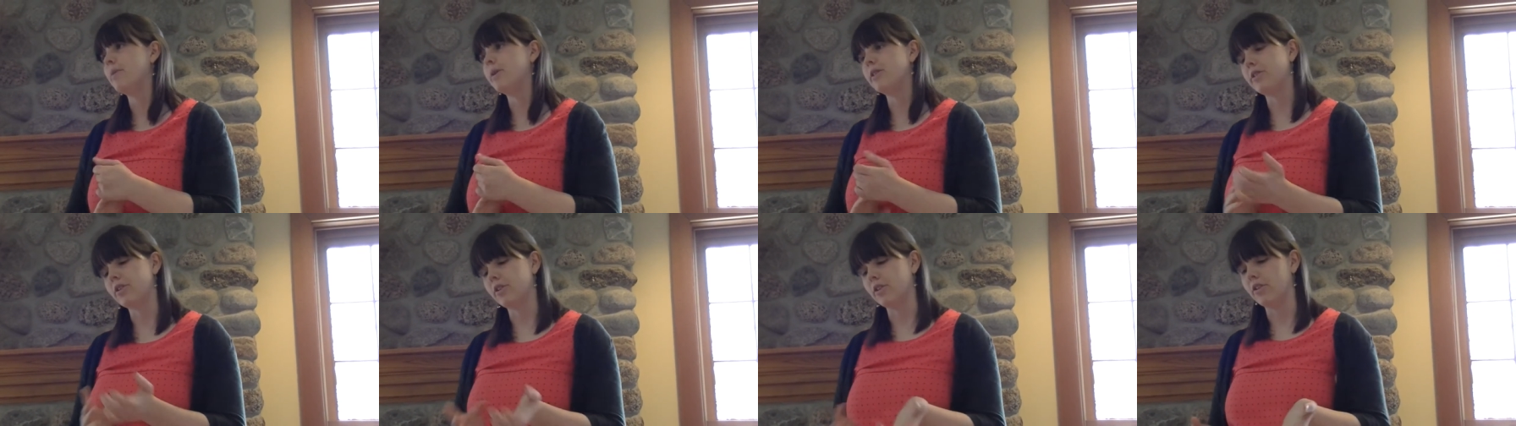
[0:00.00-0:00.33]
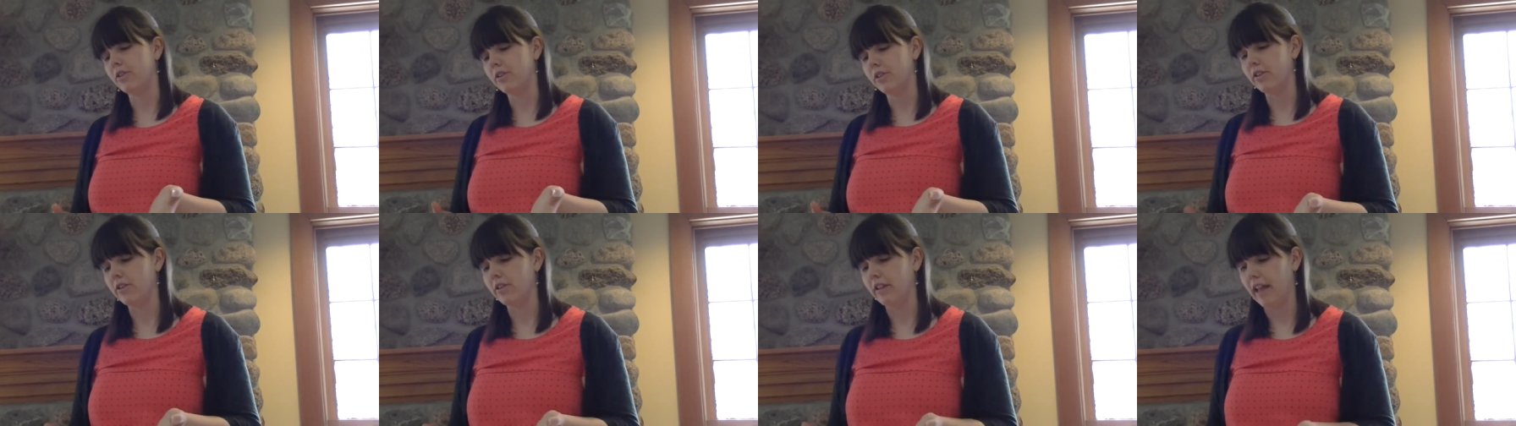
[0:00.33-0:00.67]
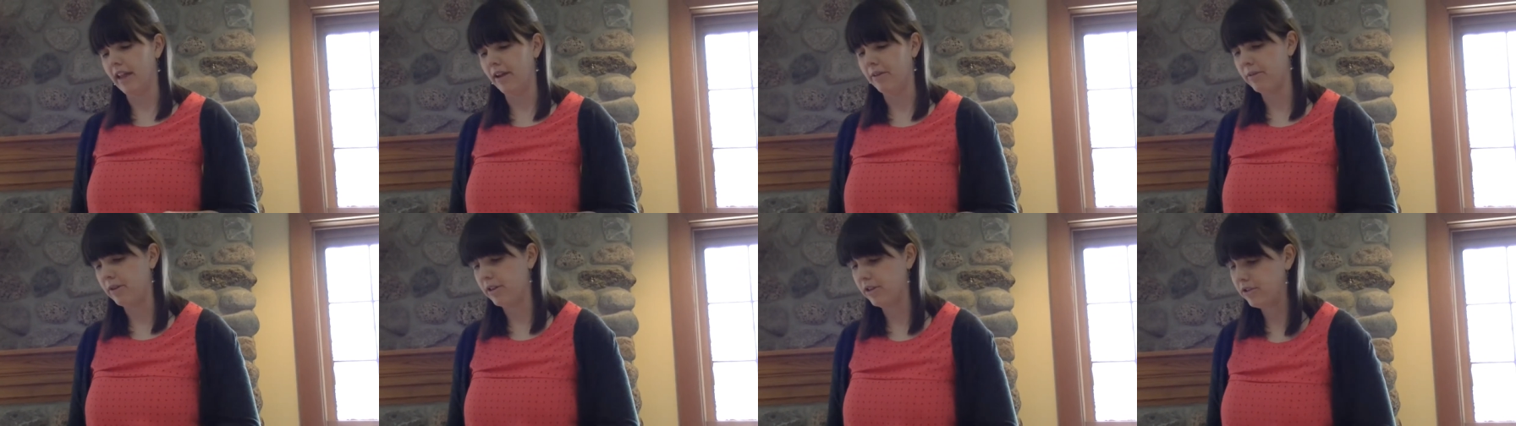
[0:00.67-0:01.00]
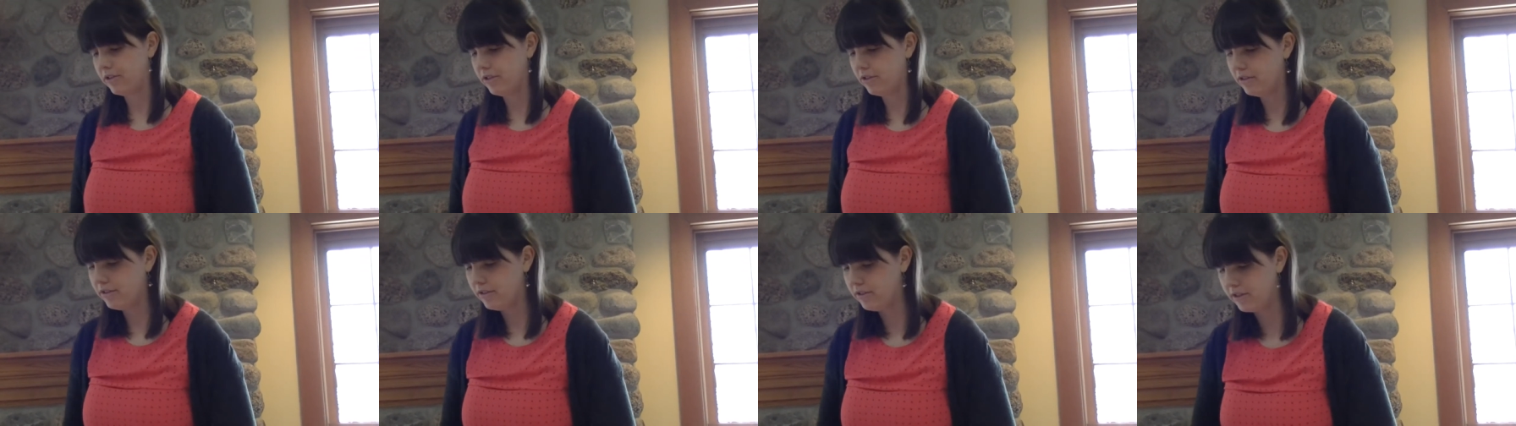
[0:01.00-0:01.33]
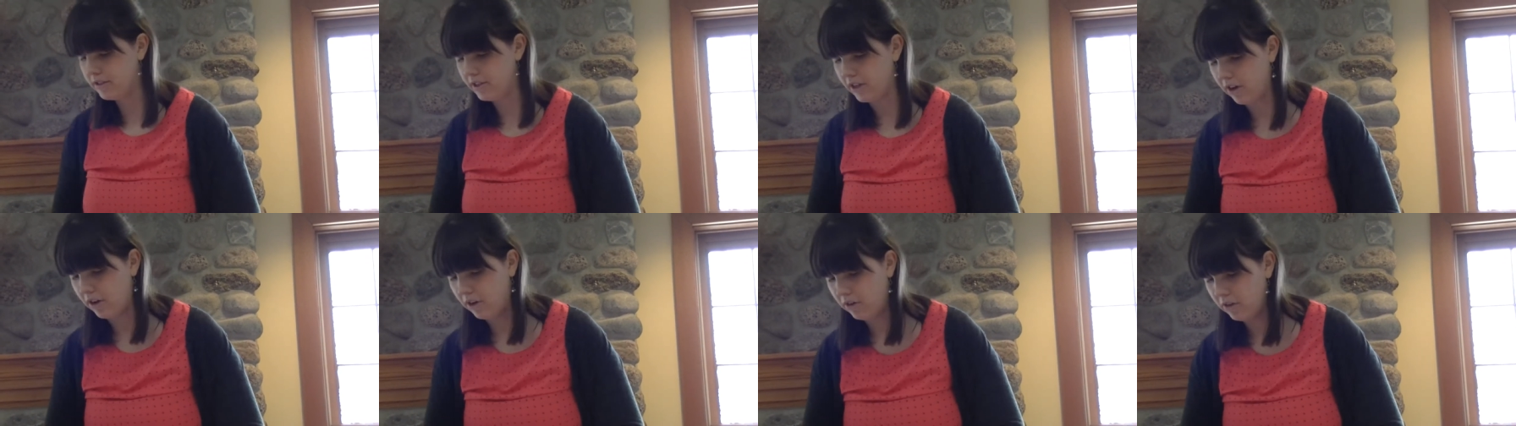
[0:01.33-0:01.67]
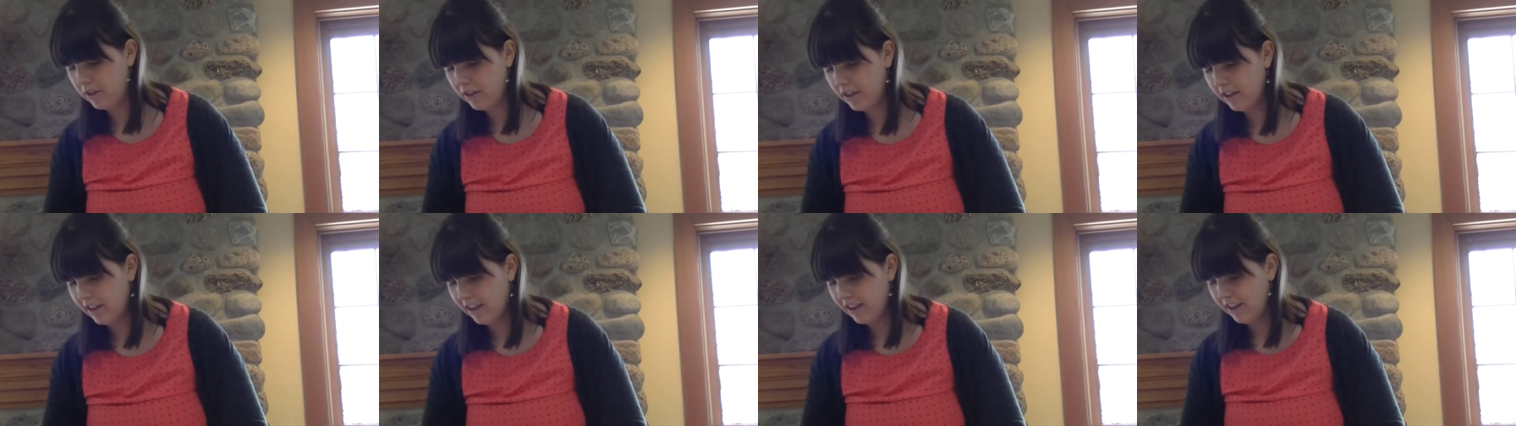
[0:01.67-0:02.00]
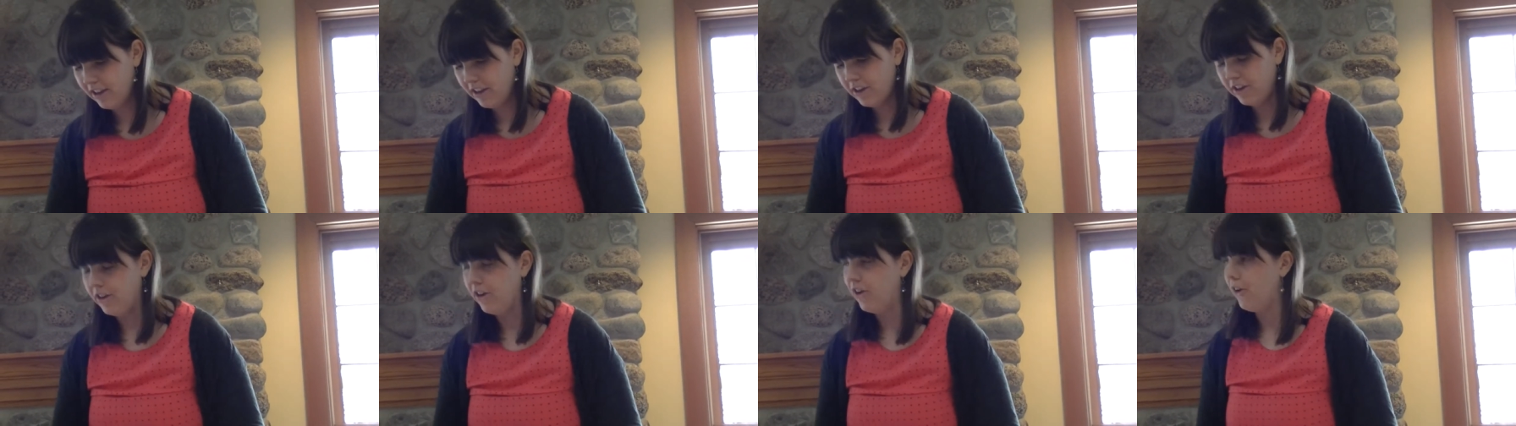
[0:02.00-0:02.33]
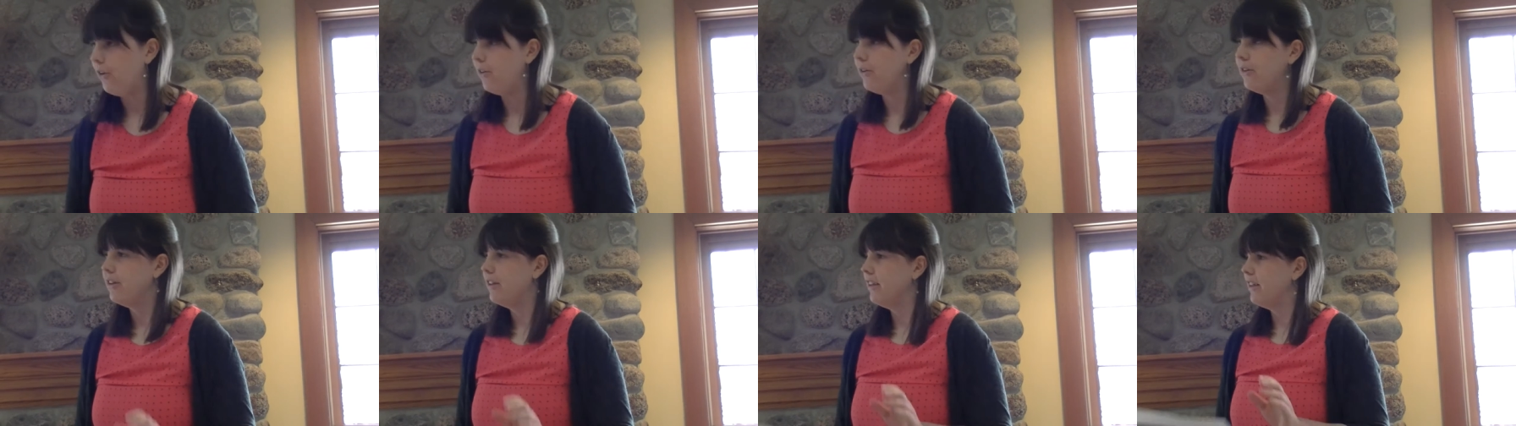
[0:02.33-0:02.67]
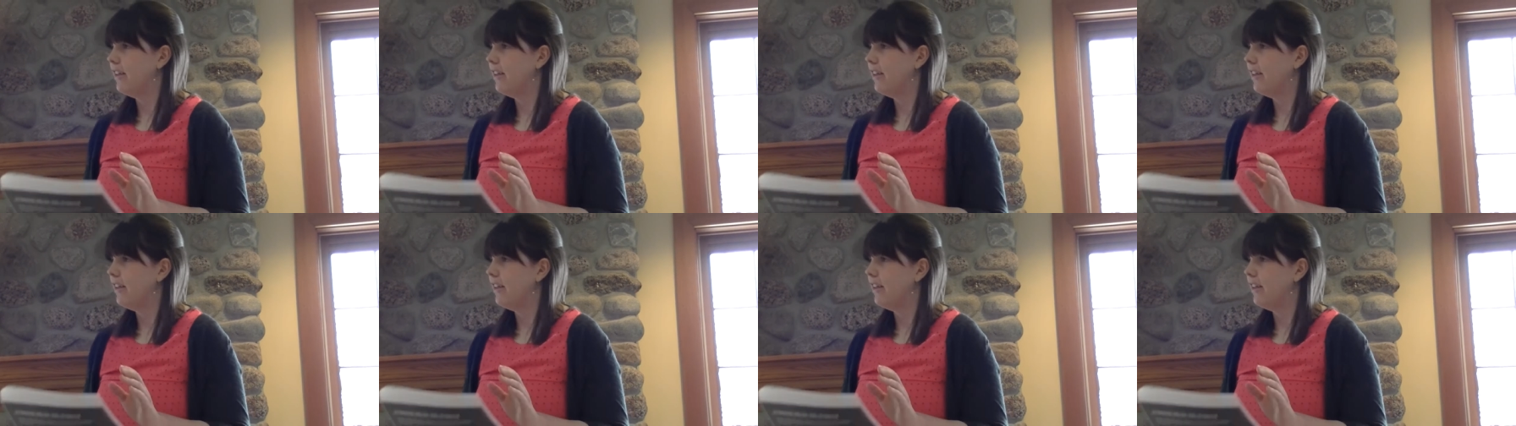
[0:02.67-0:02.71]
but to learn language. So, you know,